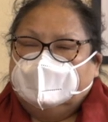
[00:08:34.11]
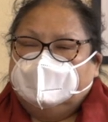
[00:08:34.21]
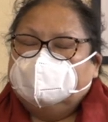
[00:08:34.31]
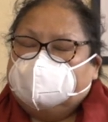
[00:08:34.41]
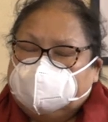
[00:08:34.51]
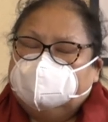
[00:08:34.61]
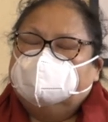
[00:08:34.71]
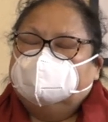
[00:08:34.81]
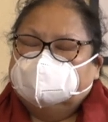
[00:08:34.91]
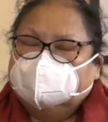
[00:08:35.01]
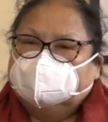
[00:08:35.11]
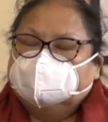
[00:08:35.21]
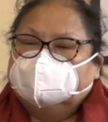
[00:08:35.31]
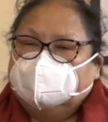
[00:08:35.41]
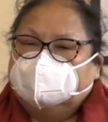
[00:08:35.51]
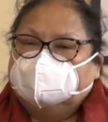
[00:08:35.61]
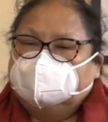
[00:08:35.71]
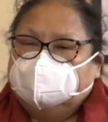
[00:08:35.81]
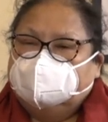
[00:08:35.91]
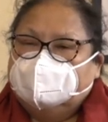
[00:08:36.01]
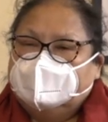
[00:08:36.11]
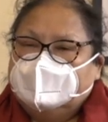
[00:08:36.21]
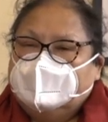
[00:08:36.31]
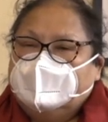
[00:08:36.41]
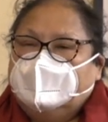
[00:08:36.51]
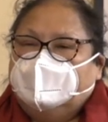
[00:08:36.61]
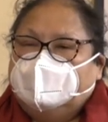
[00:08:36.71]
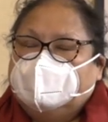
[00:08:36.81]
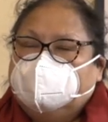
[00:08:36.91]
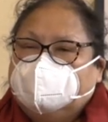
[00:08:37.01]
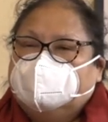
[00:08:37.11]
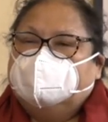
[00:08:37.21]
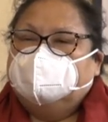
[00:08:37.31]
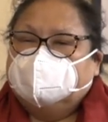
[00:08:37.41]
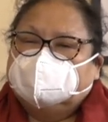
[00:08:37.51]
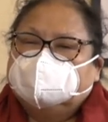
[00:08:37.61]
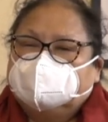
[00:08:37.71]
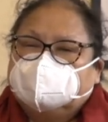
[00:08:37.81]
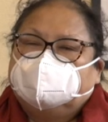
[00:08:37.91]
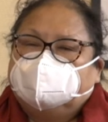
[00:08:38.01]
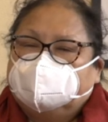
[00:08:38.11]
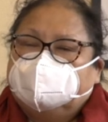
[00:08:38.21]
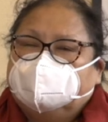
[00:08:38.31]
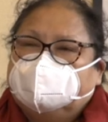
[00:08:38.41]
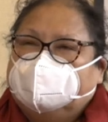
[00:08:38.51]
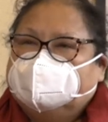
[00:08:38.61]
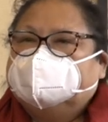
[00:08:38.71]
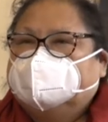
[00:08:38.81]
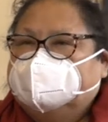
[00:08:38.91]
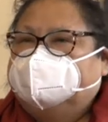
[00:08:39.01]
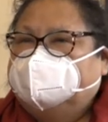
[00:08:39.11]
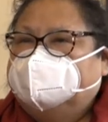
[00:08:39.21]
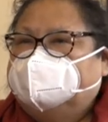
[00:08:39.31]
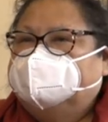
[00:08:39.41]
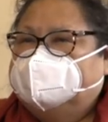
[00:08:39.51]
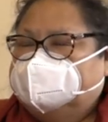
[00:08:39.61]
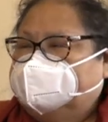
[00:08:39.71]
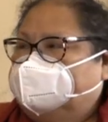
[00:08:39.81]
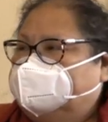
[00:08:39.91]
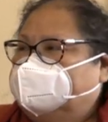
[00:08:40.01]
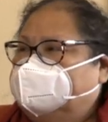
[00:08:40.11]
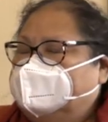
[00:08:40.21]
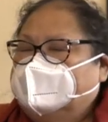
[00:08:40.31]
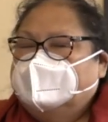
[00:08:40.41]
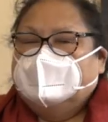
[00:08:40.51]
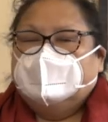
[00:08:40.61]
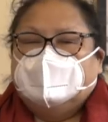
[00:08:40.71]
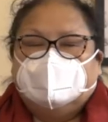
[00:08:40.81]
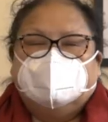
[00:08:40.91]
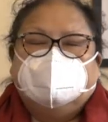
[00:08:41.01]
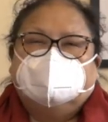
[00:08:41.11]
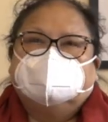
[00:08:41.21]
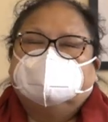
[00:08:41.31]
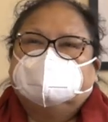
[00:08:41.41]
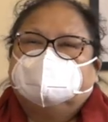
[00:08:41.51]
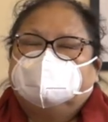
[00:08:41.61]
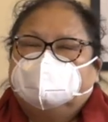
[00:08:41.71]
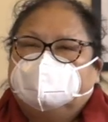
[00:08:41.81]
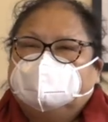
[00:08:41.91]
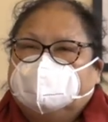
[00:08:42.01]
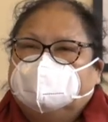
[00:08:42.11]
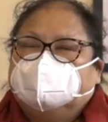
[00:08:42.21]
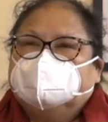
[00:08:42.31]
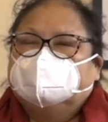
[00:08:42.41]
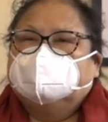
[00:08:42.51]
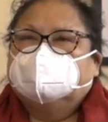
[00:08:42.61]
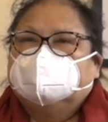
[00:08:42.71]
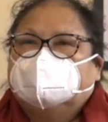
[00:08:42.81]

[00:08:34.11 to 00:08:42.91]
prepared ourselves well. We had a month's worth of food, basically food, basic food, in our house, staples.